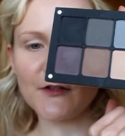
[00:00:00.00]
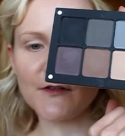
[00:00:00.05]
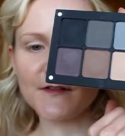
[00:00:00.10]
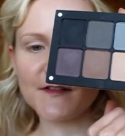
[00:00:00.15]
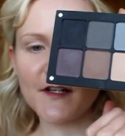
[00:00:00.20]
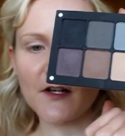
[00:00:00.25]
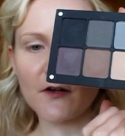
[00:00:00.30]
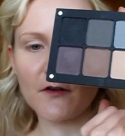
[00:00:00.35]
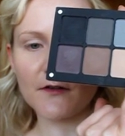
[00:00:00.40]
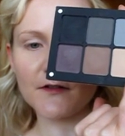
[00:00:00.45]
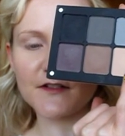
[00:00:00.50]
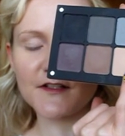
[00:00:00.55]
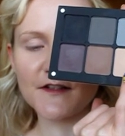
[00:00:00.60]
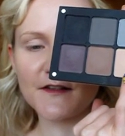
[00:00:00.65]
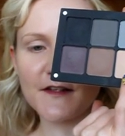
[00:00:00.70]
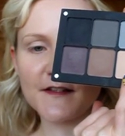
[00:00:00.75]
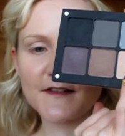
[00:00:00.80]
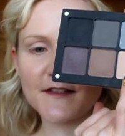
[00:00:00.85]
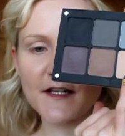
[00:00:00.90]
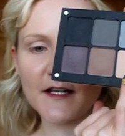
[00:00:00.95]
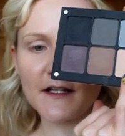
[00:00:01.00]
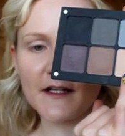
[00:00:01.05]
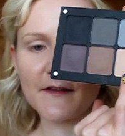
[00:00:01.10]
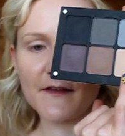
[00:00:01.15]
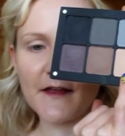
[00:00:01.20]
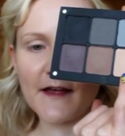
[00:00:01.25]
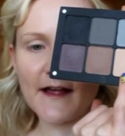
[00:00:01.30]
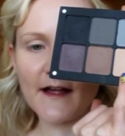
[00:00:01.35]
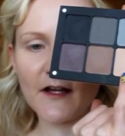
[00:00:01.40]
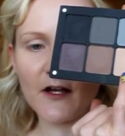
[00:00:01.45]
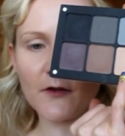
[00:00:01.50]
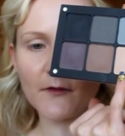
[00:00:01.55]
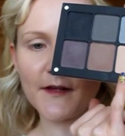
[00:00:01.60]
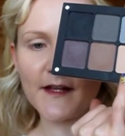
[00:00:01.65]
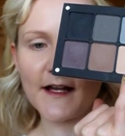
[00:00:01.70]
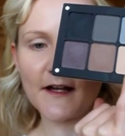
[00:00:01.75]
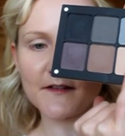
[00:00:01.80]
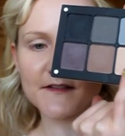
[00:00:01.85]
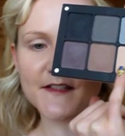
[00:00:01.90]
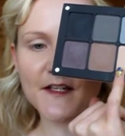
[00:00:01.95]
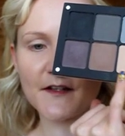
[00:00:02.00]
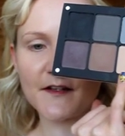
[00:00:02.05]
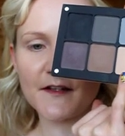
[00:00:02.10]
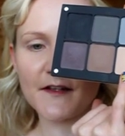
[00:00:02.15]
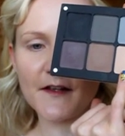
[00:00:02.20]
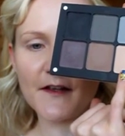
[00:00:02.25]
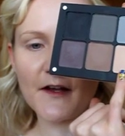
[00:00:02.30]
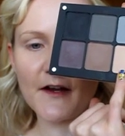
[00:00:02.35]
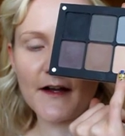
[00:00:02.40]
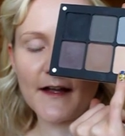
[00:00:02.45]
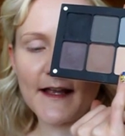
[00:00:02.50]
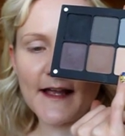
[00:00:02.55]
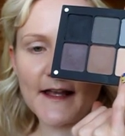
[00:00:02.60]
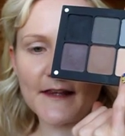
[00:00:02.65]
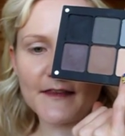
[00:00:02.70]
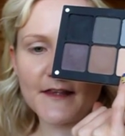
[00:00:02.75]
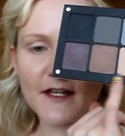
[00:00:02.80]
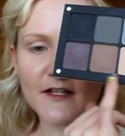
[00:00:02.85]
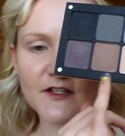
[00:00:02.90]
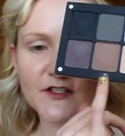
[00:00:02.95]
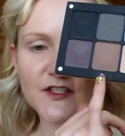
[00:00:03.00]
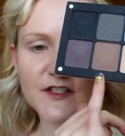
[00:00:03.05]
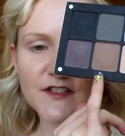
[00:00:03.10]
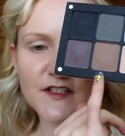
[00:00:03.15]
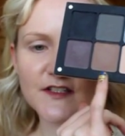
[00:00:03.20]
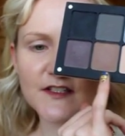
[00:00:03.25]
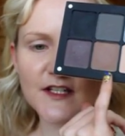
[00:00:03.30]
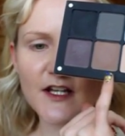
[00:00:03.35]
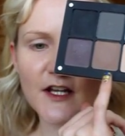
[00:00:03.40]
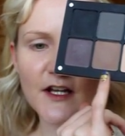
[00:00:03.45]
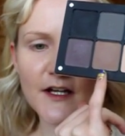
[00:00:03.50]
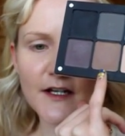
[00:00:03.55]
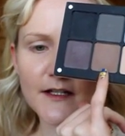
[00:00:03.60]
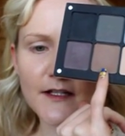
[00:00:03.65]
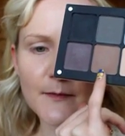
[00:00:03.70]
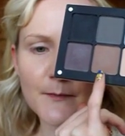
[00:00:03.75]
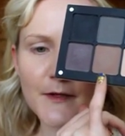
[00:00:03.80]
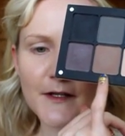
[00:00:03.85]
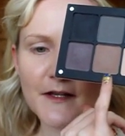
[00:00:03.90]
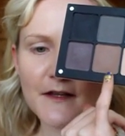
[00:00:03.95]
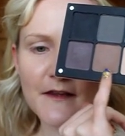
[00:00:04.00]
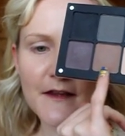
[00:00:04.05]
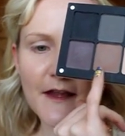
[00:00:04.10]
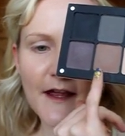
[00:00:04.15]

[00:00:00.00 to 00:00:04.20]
using on to this colour there on the outside of the eye, and then just a tiny bit of